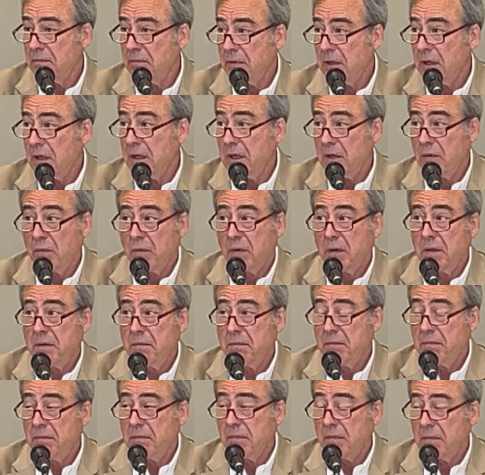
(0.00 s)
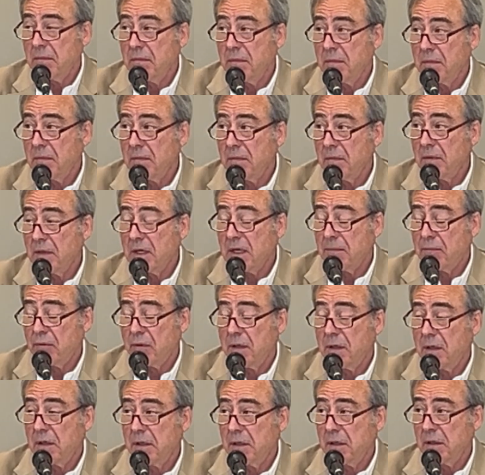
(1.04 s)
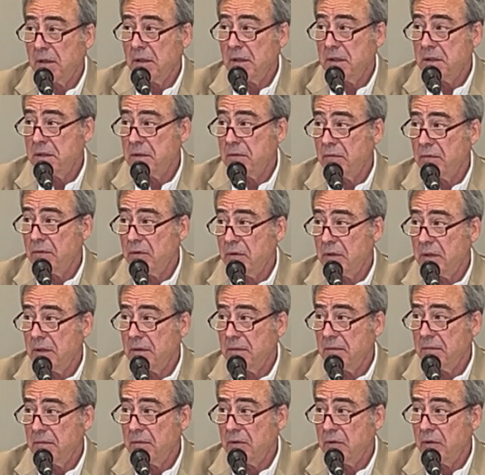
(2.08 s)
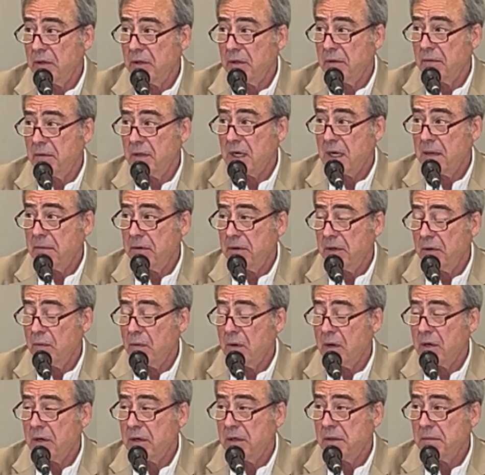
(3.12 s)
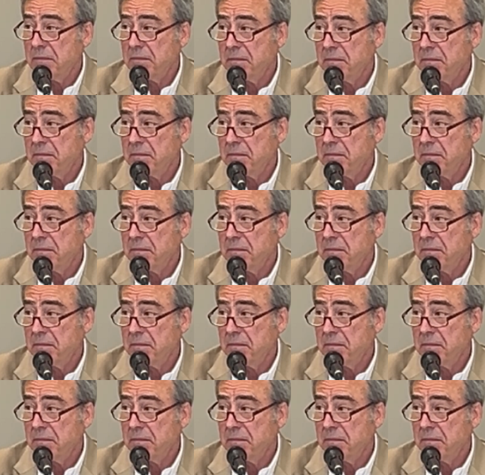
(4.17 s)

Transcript: It would, temporarily at least, during the time of dewatering.